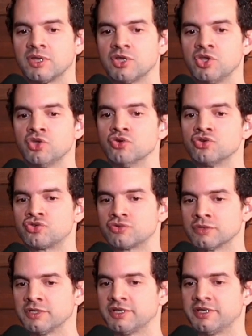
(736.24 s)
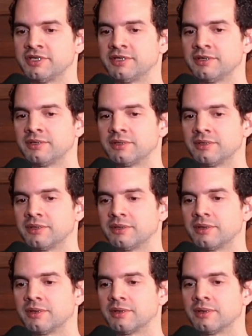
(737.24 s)
Usually,
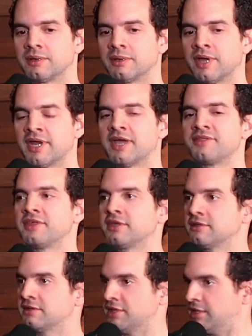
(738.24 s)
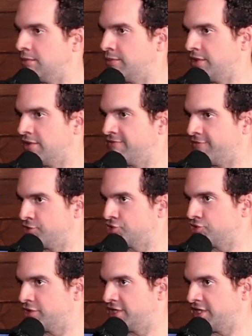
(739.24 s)
and I think it's a little bit
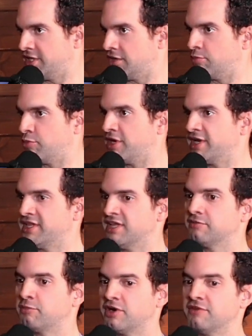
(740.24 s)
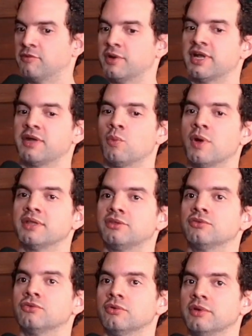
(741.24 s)
unfortunate in our part, and that's part of what I want
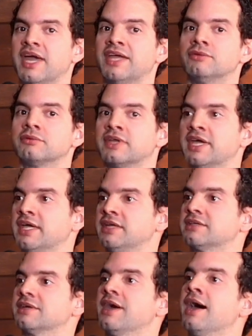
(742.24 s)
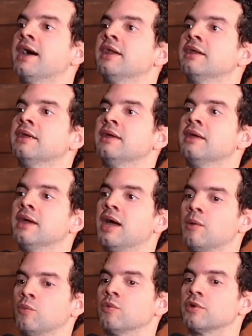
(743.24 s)
to educate and
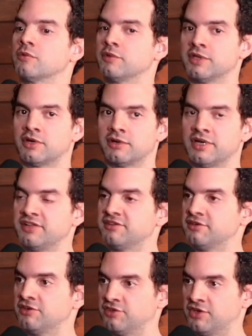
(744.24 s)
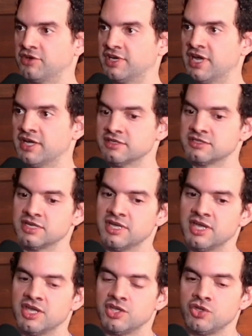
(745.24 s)
work with our listeners and our clients.
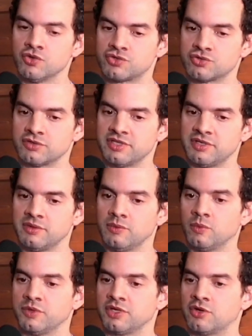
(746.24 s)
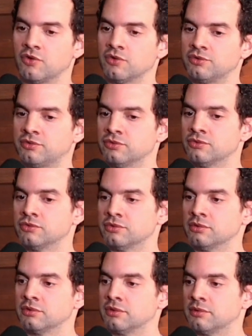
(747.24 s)
Usually, we go to
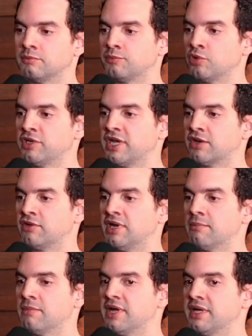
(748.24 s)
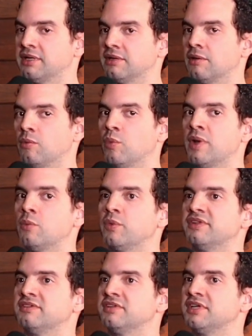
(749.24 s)
polyacrylamide when we
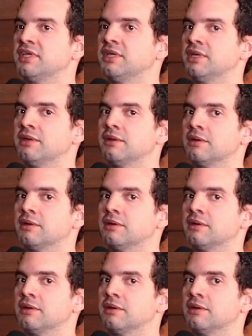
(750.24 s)
see